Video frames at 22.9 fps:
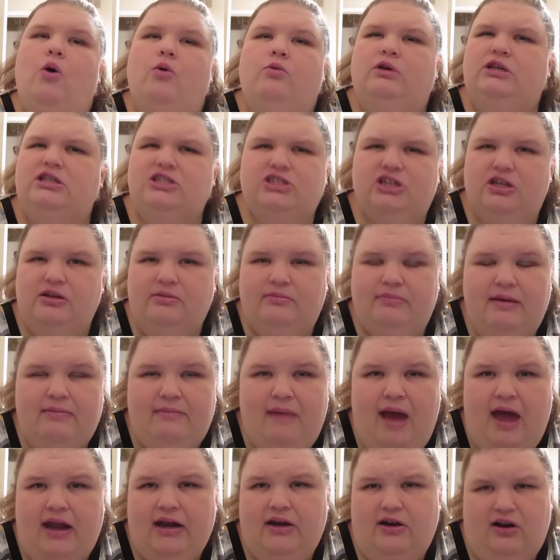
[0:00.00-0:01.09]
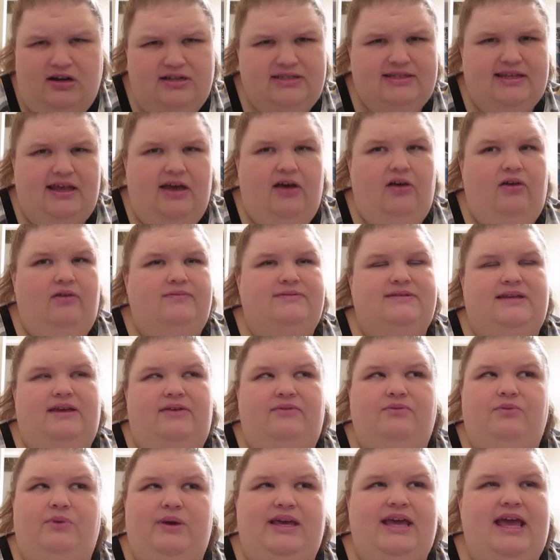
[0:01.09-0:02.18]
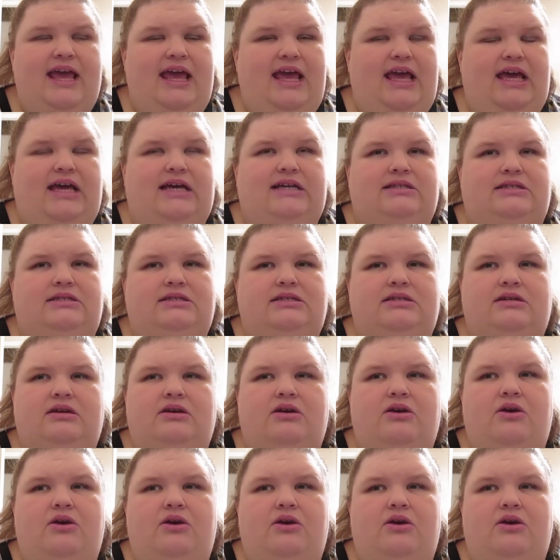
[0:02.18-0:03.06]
we shouldn't be mad at ourselves if we can't